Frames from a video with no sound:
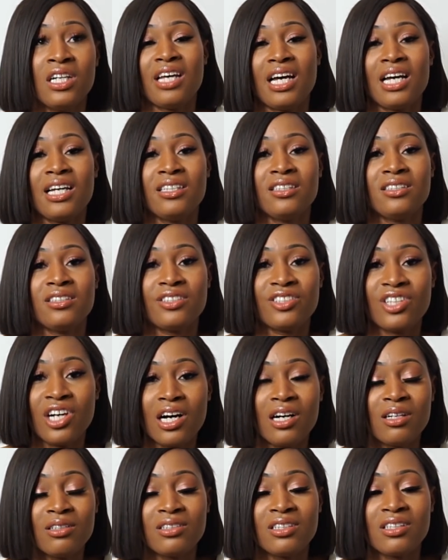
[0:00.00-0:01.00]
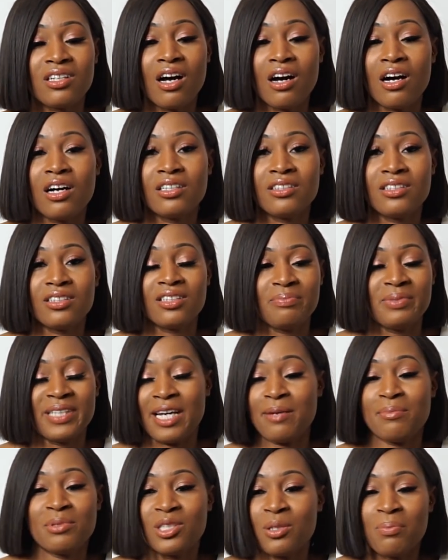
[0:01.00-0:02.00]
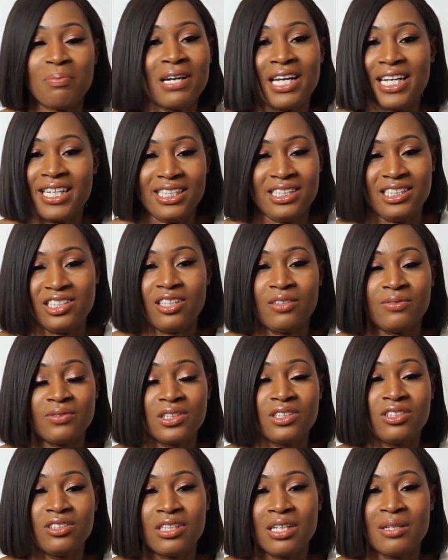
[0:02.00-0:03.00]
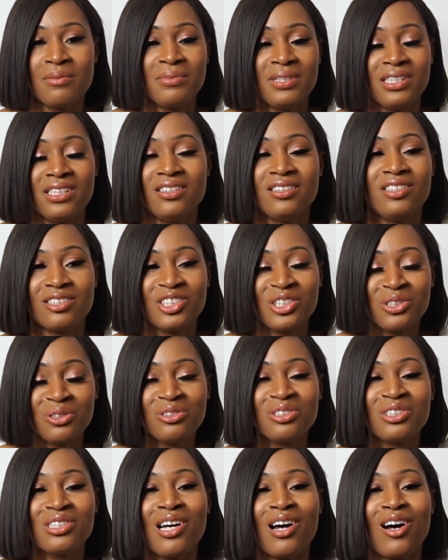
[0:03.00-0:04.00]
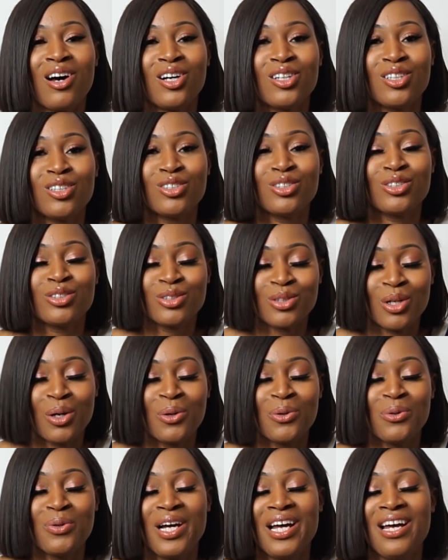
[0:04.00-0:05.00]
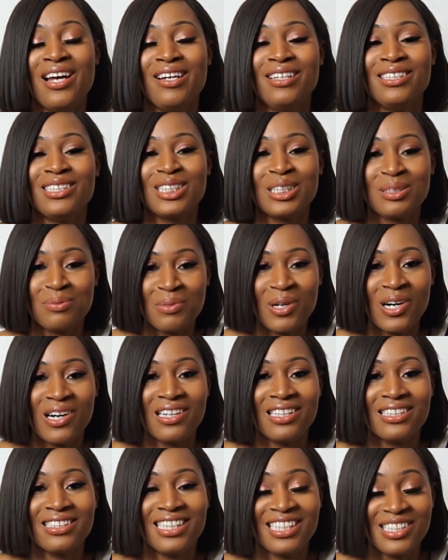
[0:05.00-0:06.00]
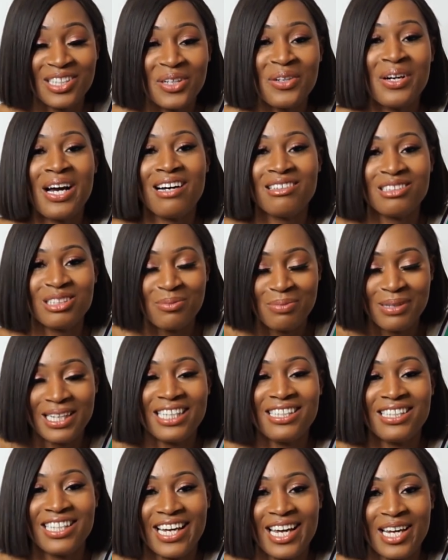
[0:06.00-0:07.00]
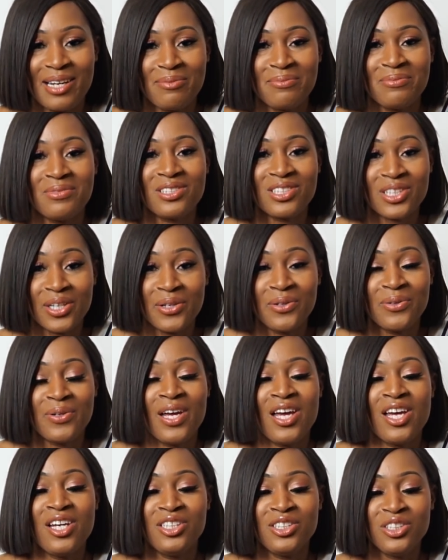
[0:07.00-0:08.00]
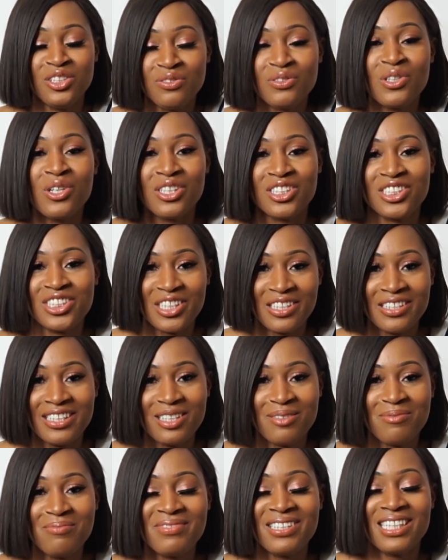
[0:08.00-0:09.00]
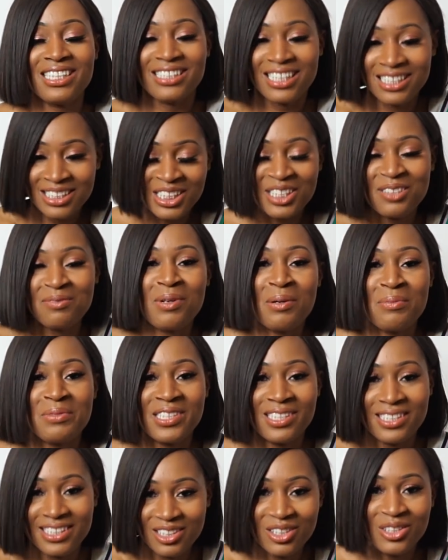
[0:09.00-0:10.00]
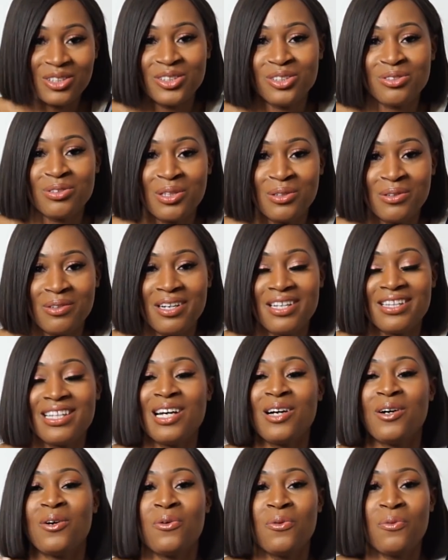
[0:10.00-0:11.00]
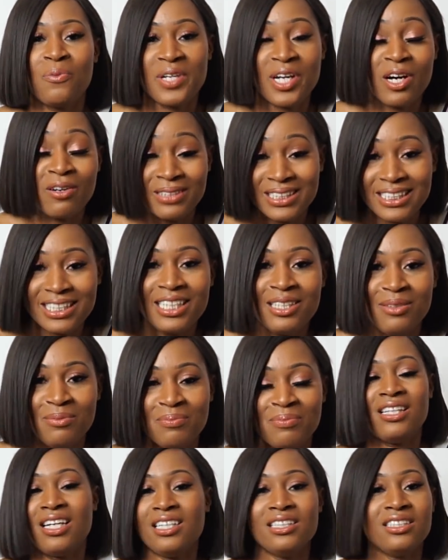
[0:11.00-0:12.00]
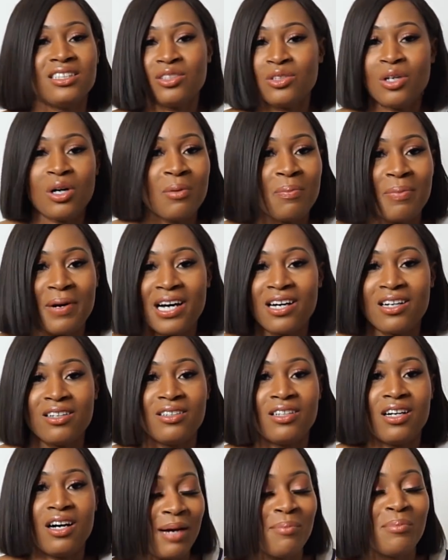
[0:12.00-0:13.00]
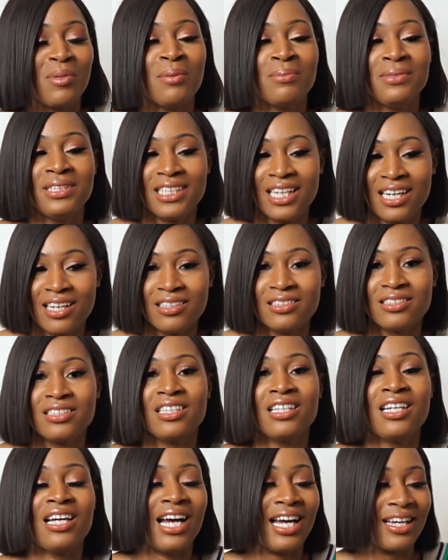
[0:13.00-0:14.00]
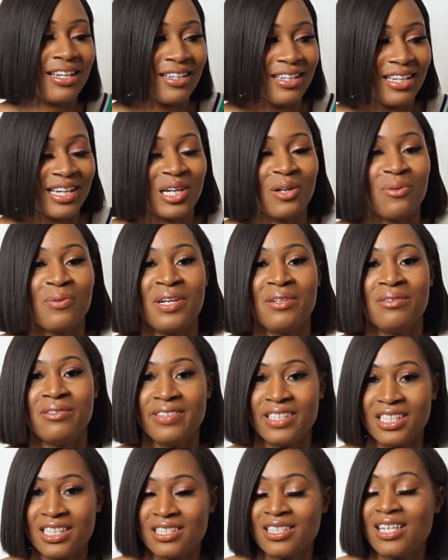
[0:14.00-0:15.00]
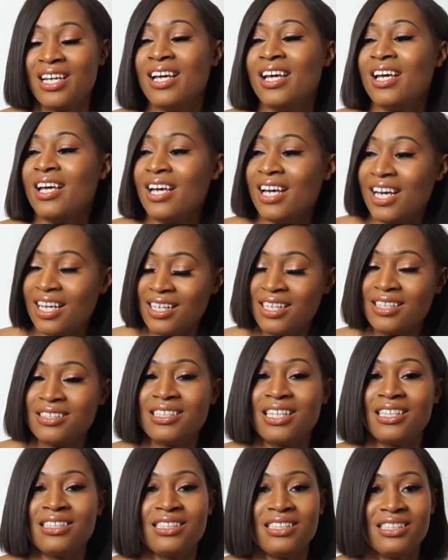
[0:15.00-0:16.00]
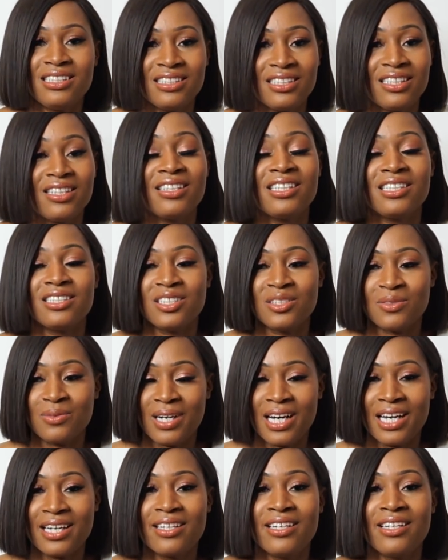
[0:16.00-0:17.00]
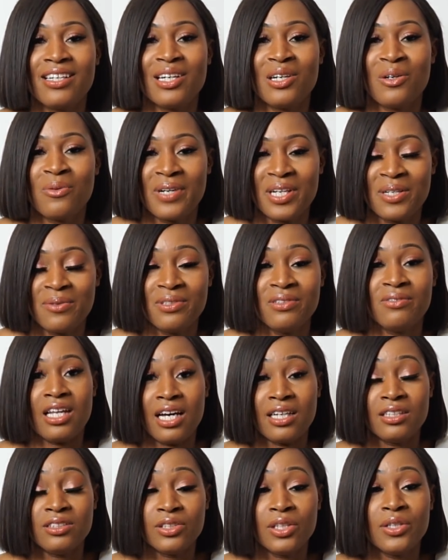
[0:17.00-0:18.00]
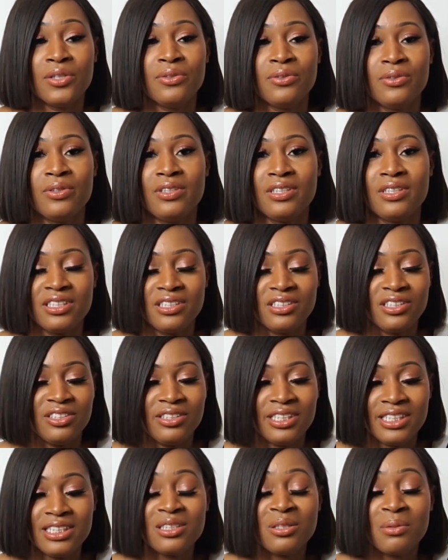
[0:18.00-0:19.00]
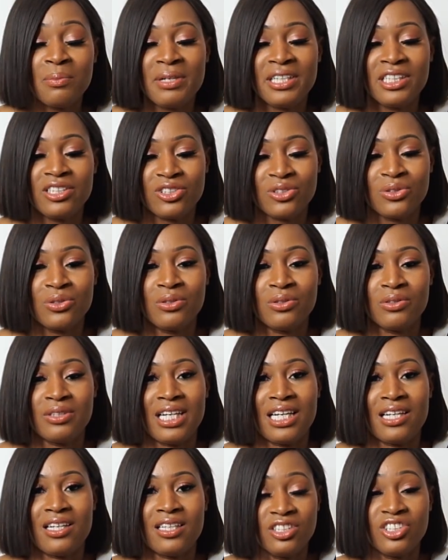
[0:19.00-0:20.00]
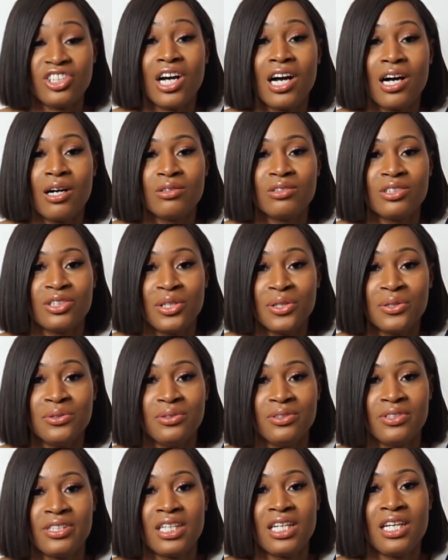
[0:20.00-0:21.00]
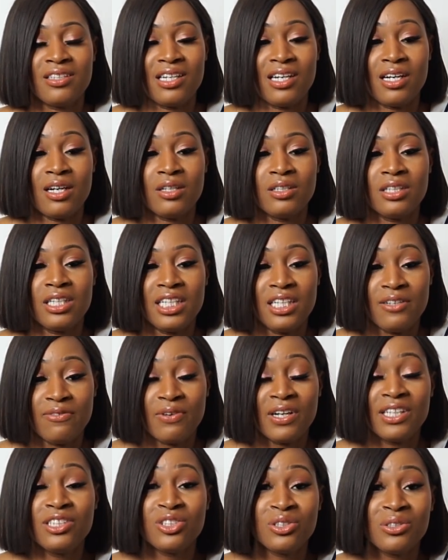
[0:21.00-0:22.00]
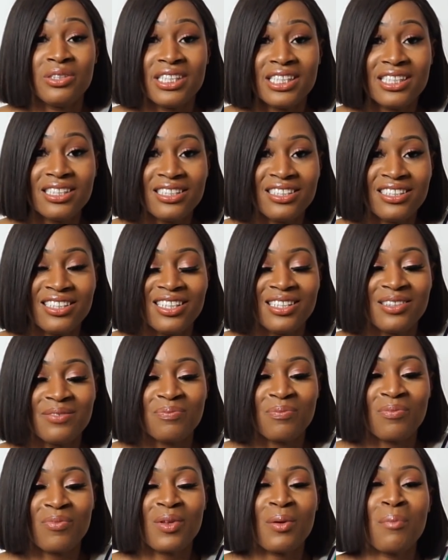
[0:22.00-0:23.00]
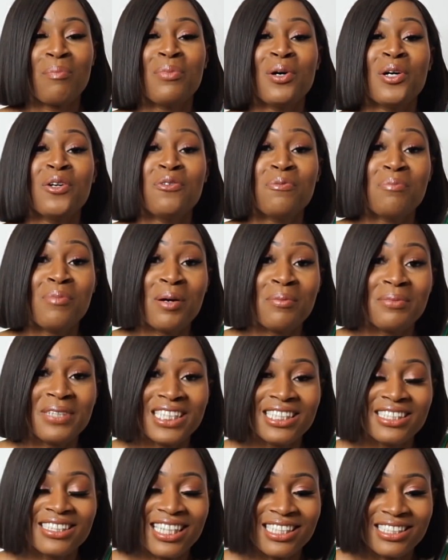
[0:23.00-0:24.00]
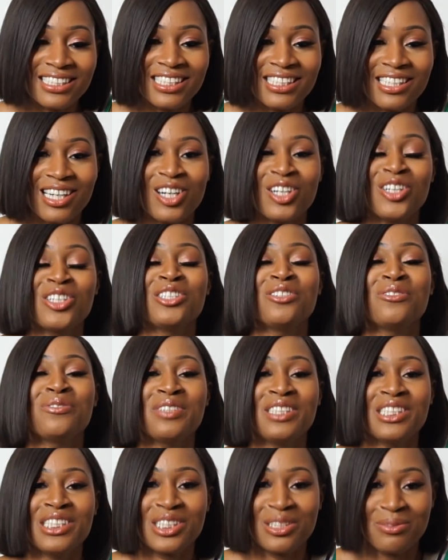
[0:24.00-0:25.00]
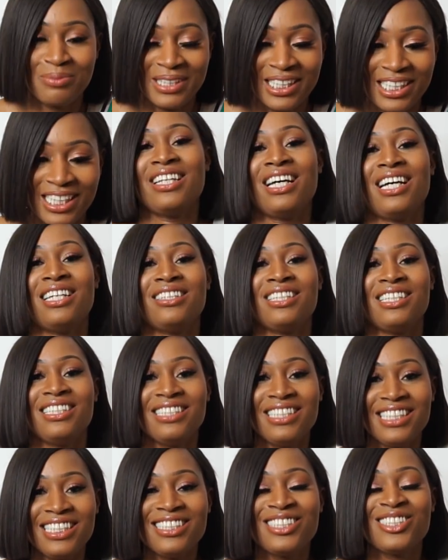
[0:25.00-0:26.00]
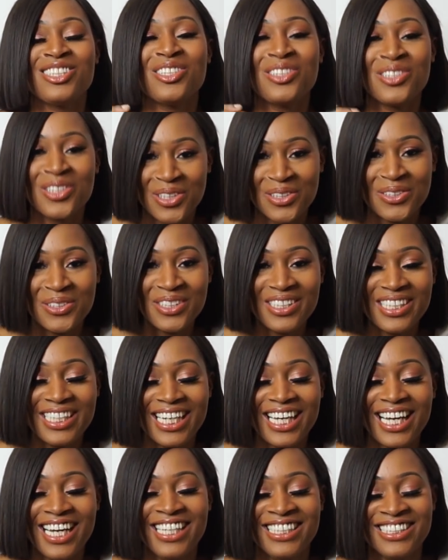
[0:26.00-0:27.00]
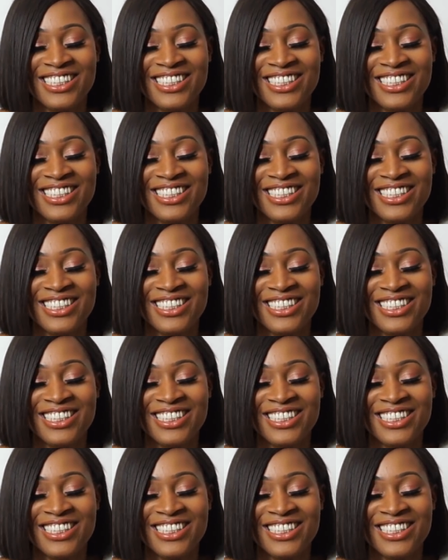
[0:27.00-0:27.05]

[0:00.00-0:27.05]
Like, the child can't be able to play each other, do you know what I mean? Children are so smart, they know how to play the game, so you've got to show them that daddy and mummy are in control, that we are a team, that it's not about at mummy's house I can get away with this, and at daddy's this is what I can get away with. Like, no, you need to make sure that the child knows that if I do this, both mummy and daddy are gonna finish me. Like, they need to know.